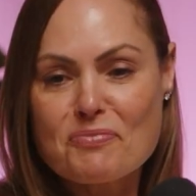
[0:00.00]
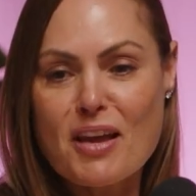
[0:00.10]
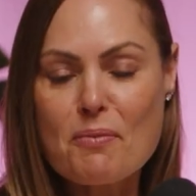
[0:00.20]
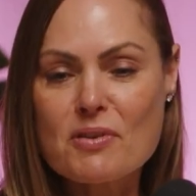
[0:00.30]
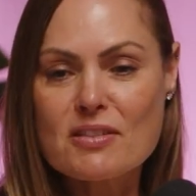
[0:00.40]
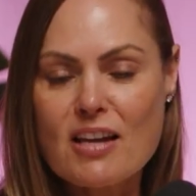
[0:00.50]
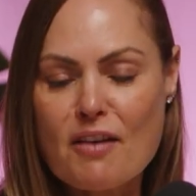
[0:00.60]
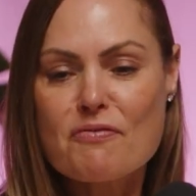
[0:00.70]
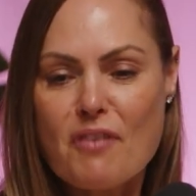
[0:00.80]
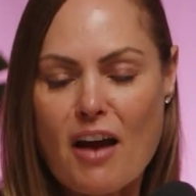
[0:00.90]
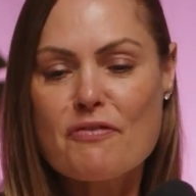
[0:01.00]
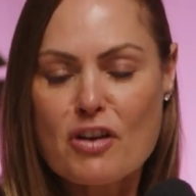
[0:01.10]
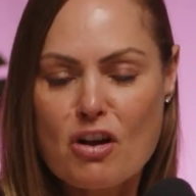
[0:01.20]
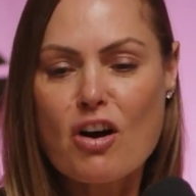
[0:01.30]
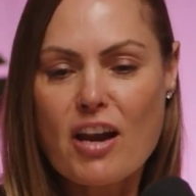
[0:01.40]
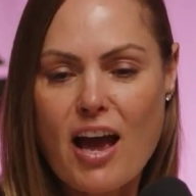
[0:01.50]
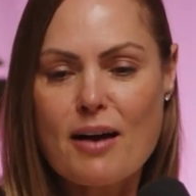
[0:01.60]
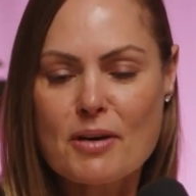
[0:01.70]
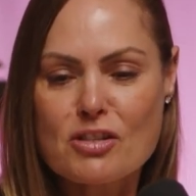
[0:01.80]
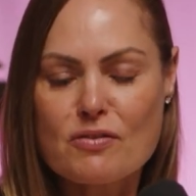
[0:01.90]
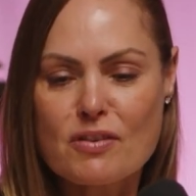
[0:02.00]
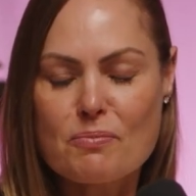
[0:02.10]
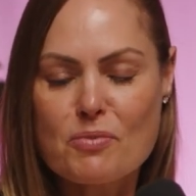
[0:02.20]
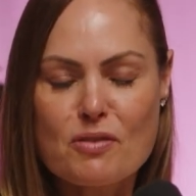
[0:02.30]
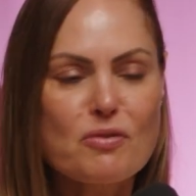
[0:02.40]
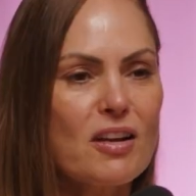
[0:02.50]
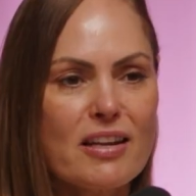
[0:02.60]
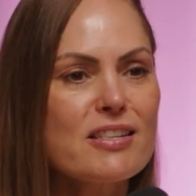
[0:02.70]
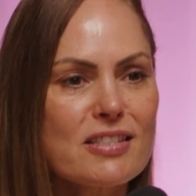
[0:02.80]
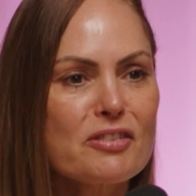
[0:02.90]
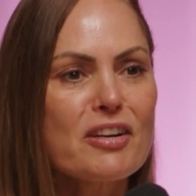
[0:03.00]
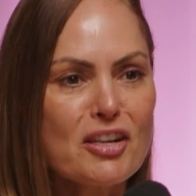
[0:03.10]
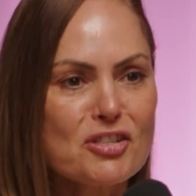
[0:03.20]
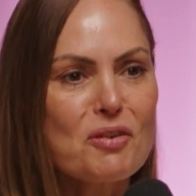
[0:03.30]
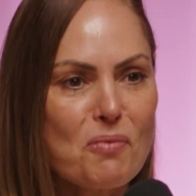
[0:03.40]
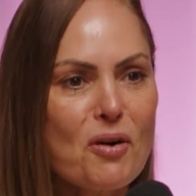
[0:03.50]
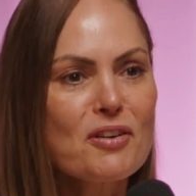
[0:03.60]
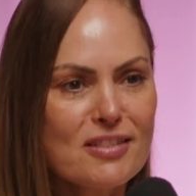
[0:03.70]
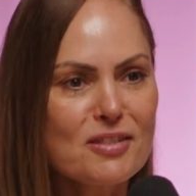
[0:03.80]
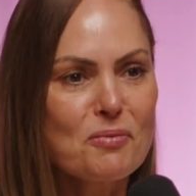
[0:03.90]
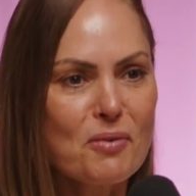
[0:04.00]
if I forgot how much of a beautiful elixir it actually was as